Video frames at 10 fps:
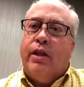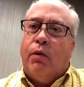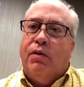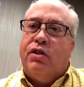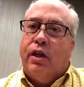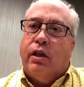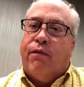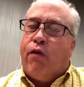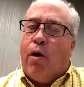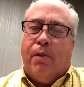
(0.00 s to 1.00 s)
than we've seen at
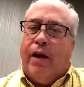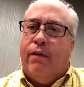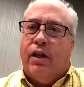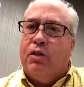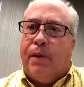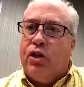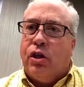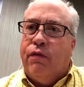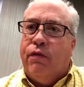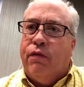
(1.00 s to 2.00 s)
the farm level,
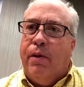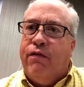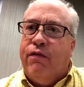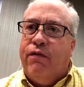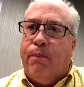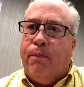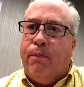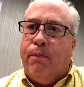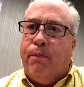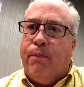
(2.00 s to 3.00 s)
especially for beef and
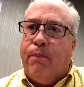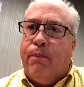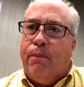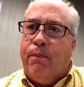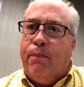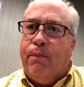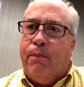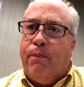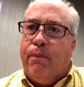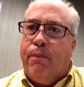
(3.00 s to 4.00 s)
pork. But I have to
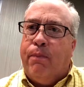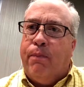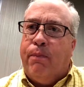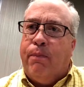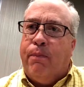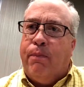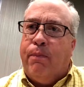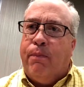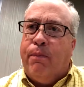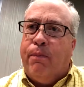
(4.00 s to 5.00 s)
remind us there's a lot of other
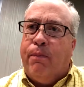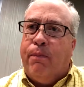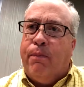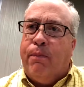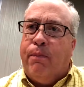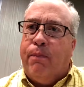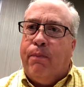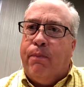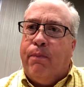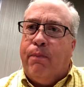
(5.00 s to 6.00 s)
things that happen along the
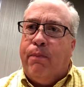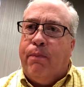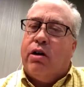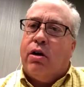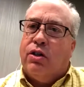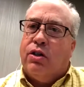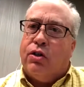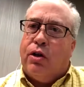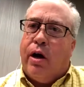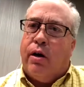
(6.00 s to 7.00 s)
way once that
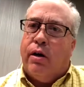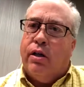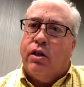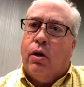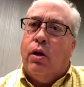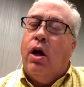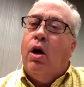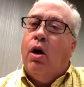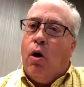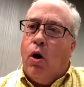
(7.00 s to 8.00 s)
carcass is slaughtered
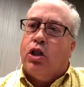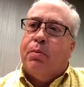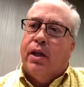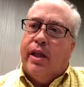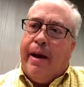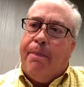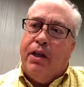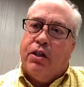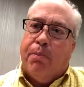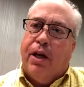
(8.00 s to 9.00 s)
until ultimately that
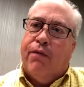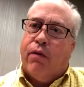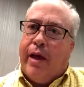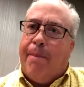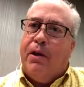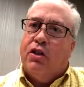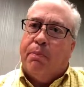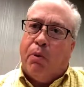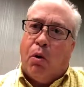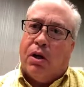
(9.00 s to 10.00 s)
piece of beef or that piece
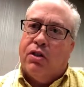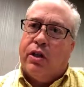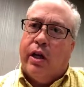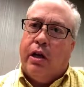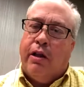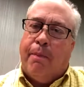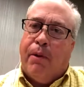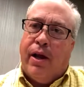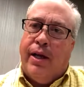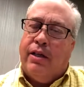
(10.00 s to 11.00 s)
of pork is sitting on the
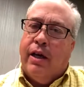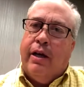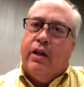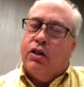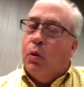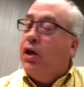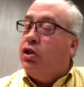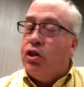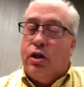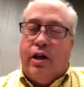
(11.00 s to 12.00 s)
plate. So we
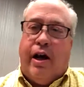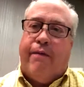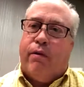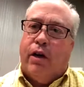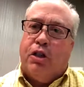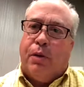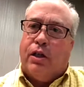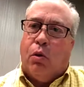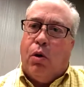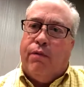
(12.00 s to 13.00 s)
shouldn't ever
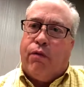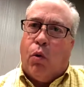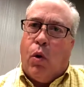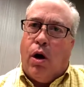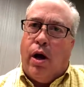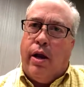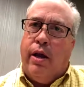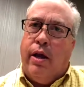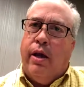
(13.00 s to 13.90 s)
expect a one for one,